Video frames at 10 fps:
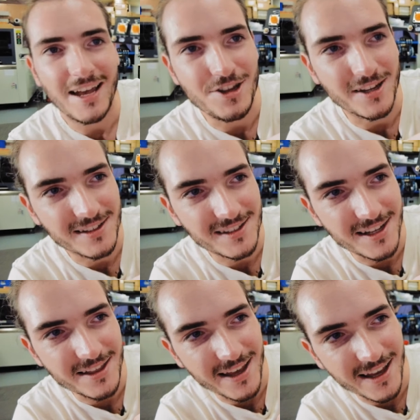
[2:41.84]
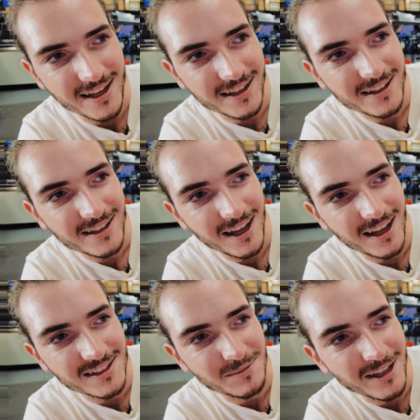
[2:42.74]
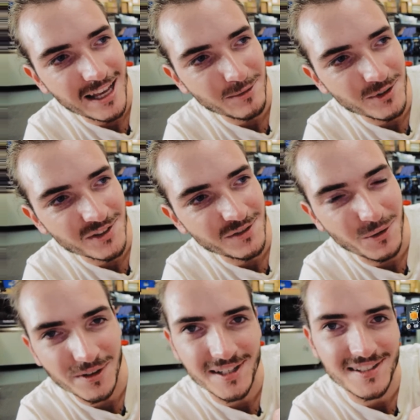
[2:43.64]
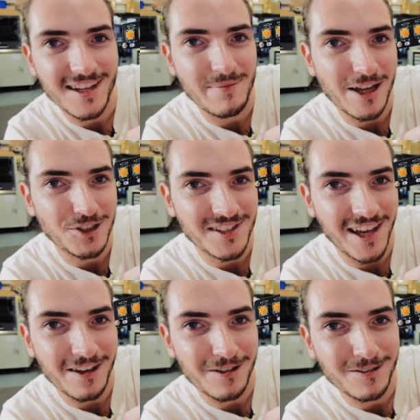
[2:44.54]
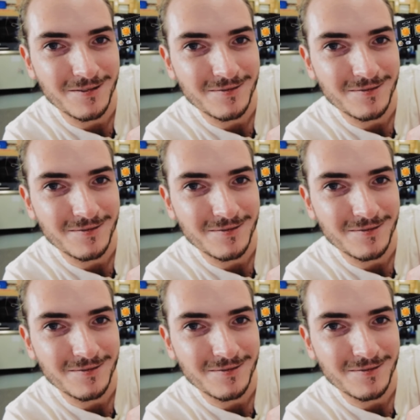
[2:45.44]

And you can see there are some labels for the C major scale.